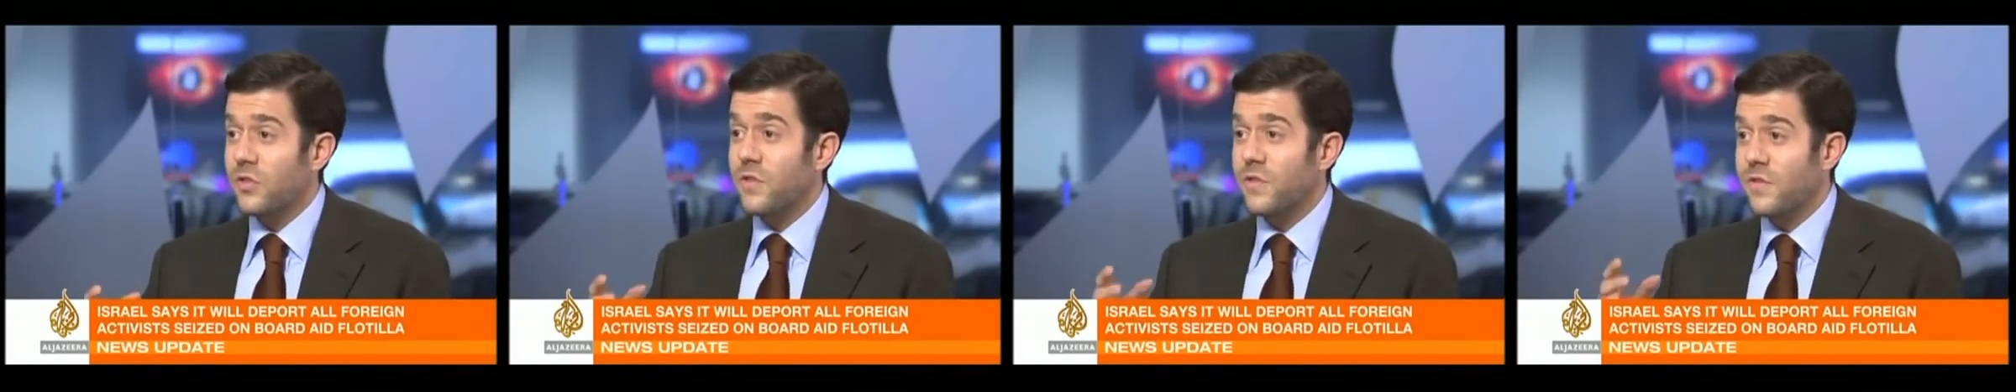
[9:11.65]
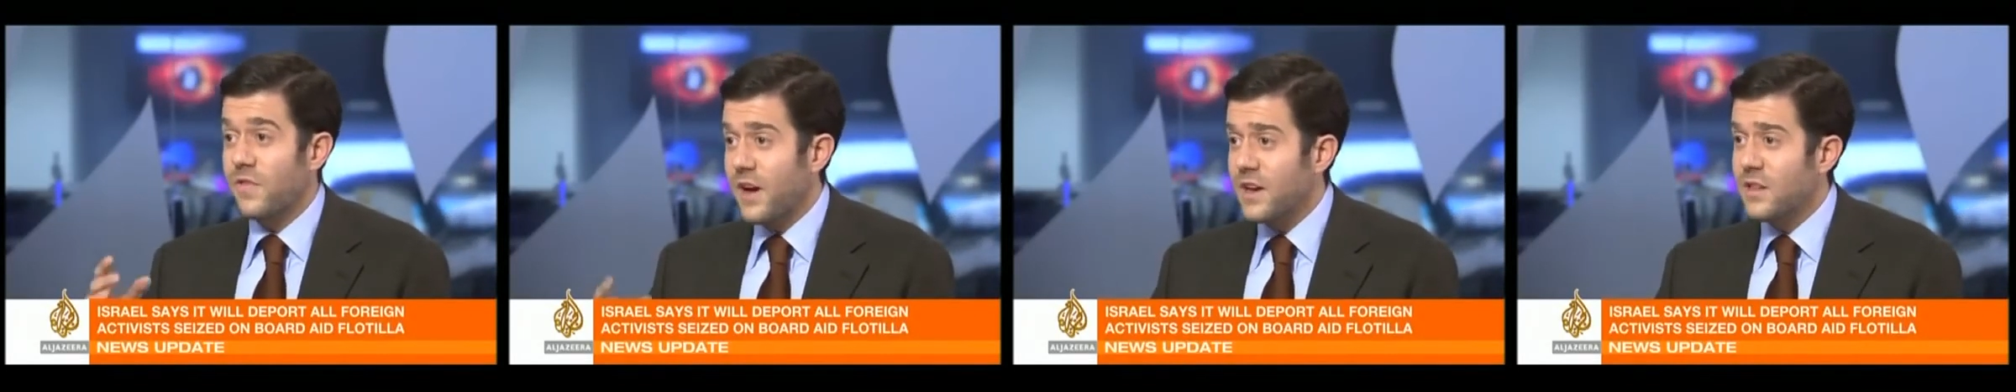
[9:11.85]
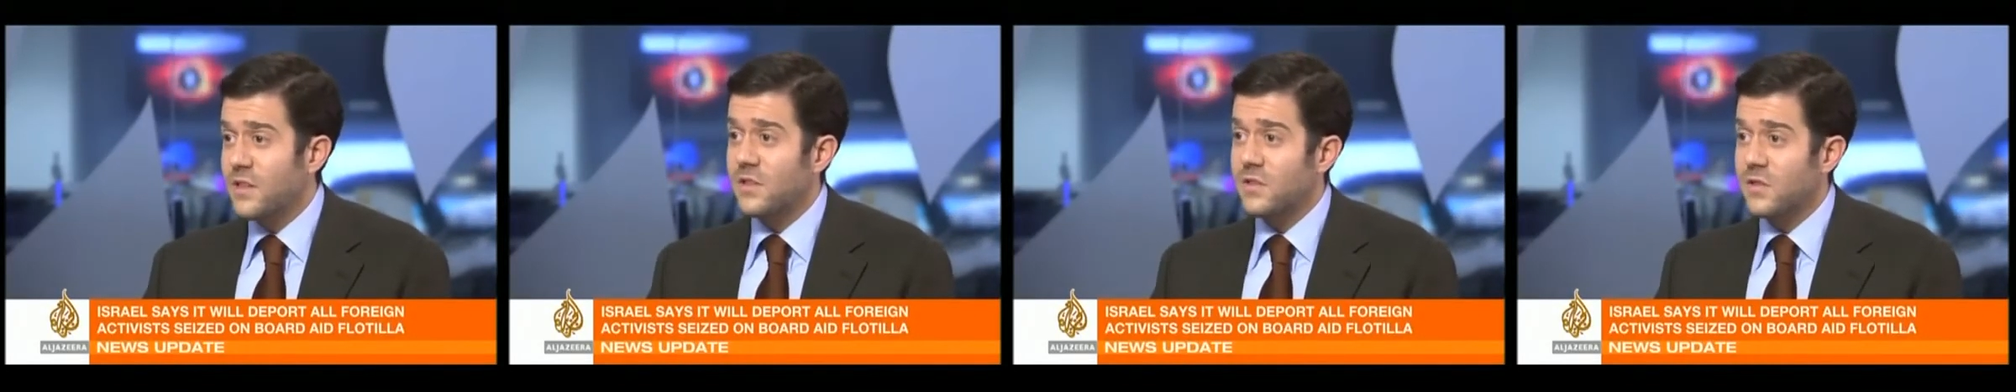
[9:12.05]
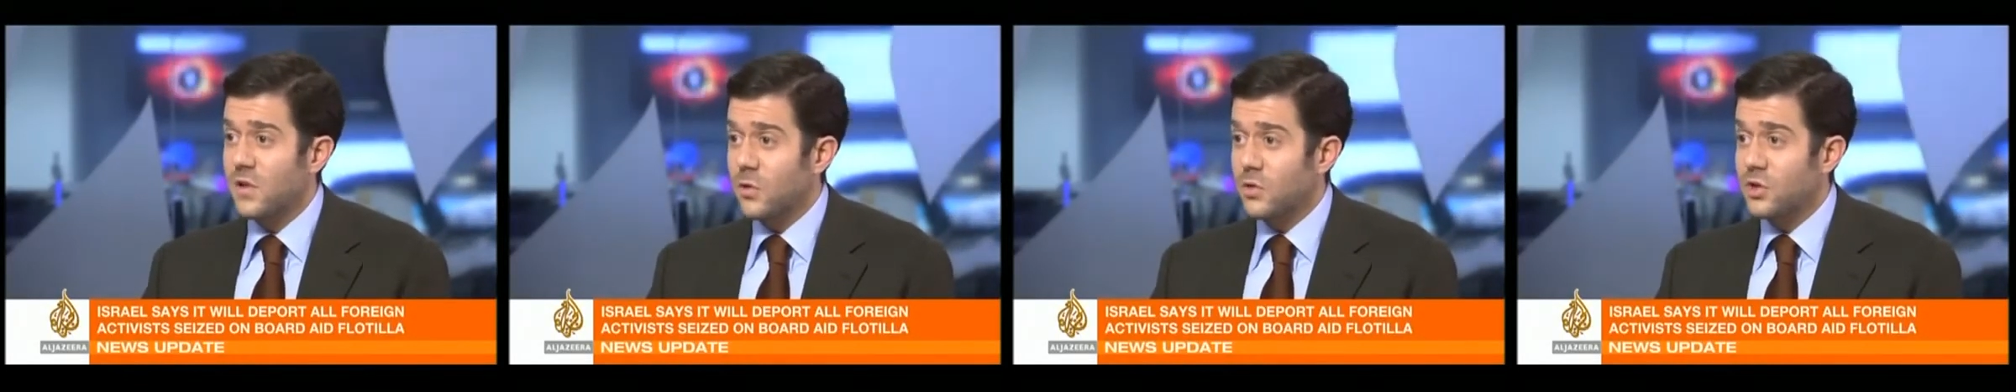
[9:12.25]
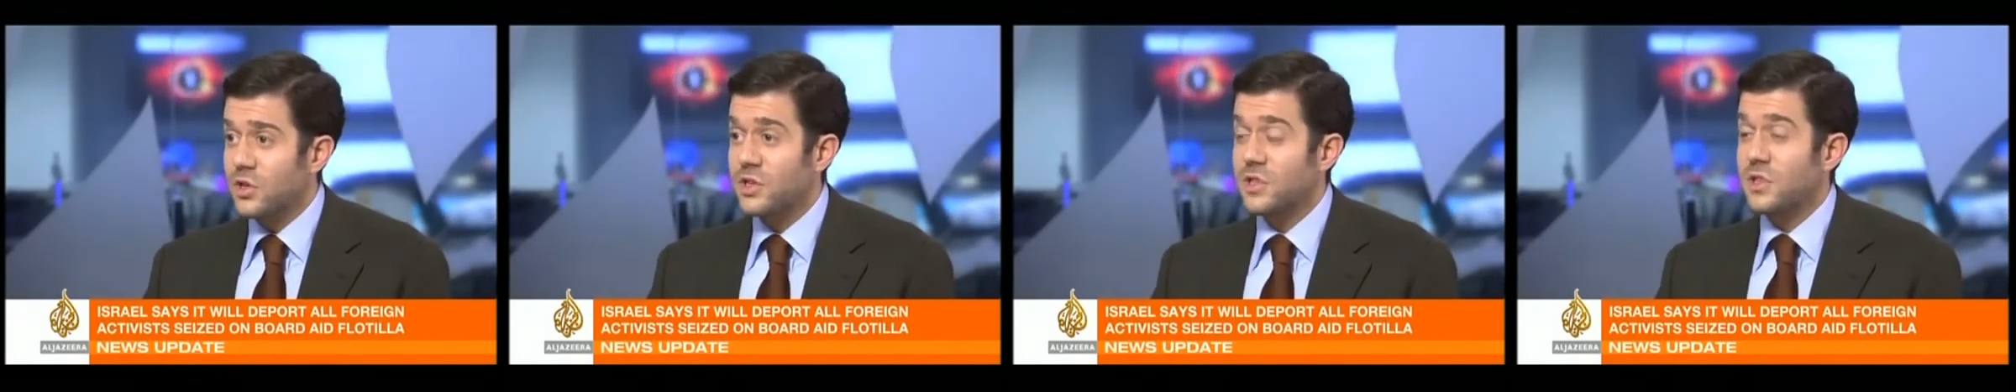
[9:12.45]
to fight the
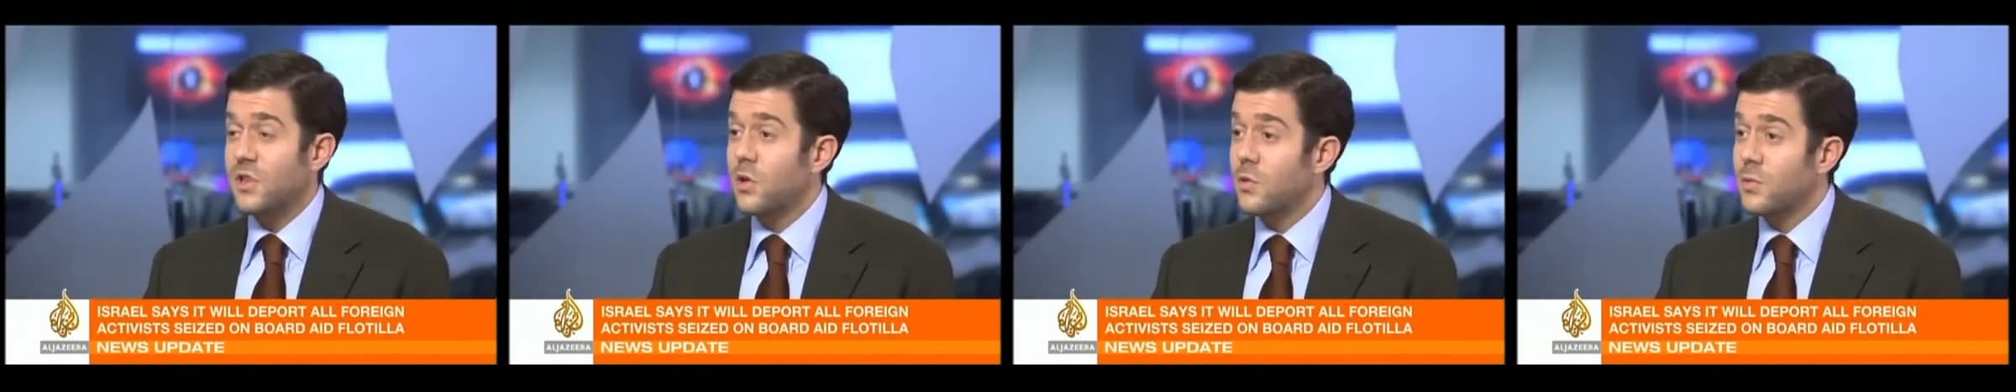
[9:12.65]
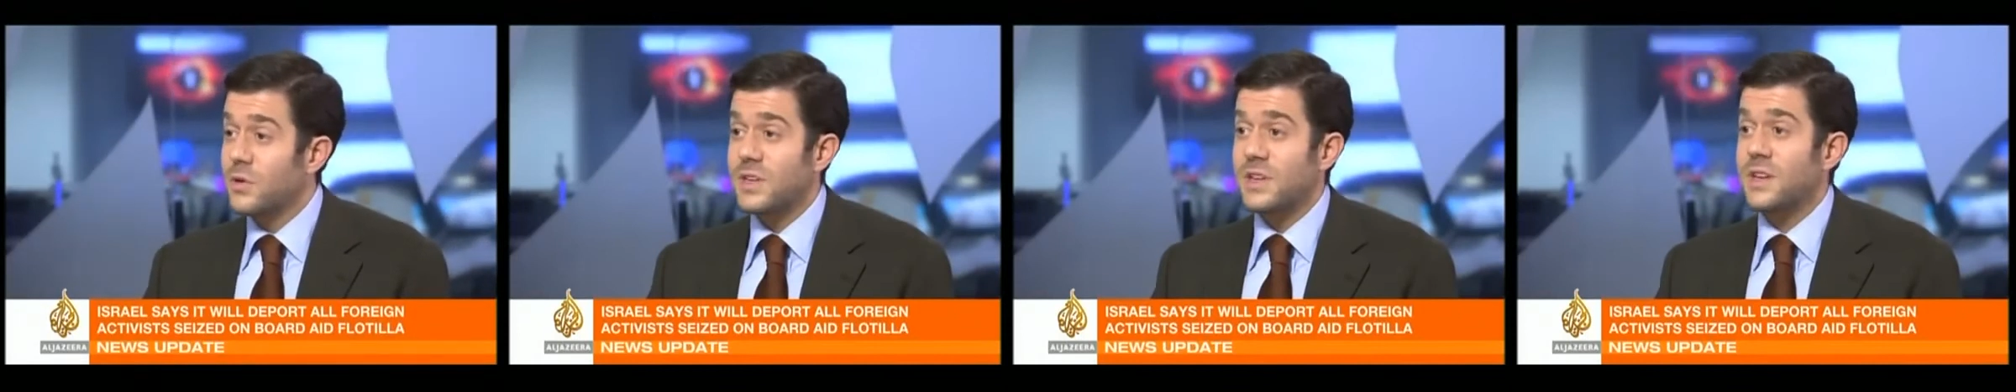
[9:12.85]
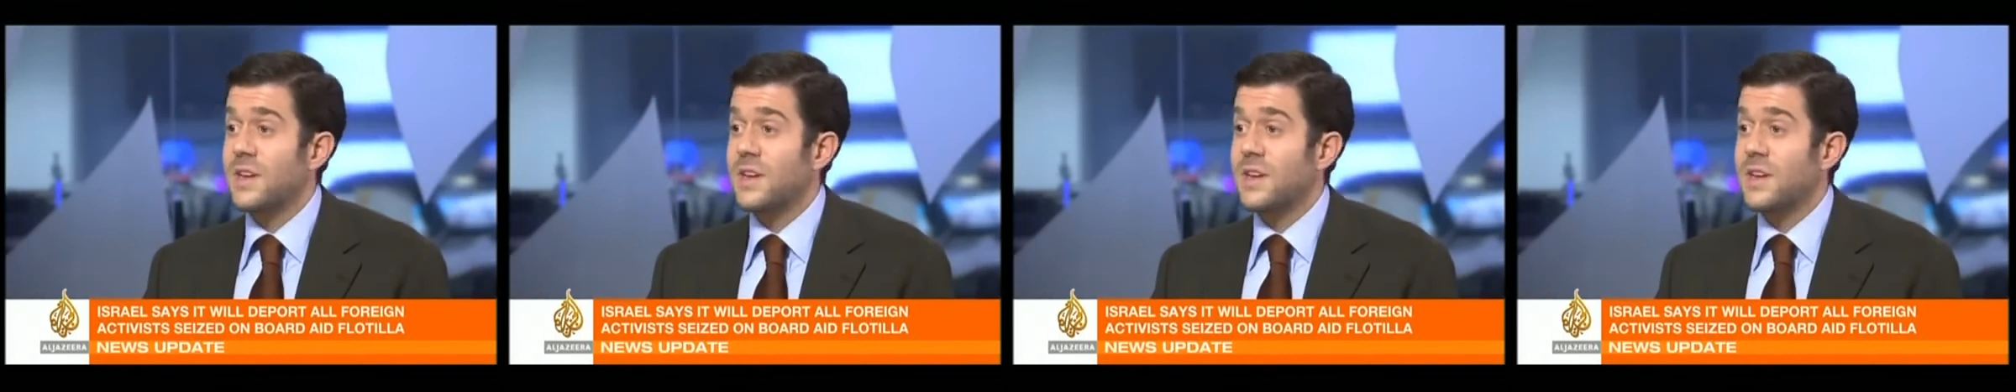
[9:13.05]
soldiers who would